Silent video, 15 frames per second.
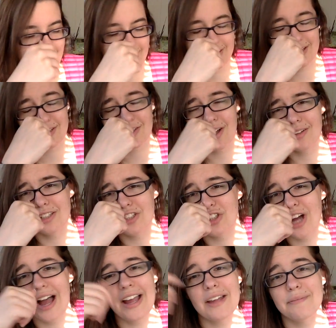And it's all a
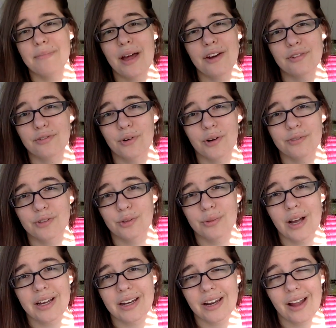giant metaphor for
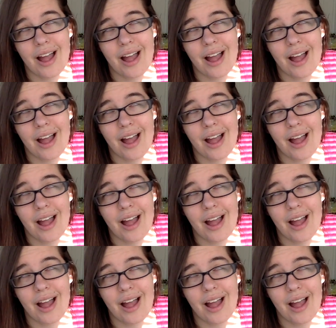writing,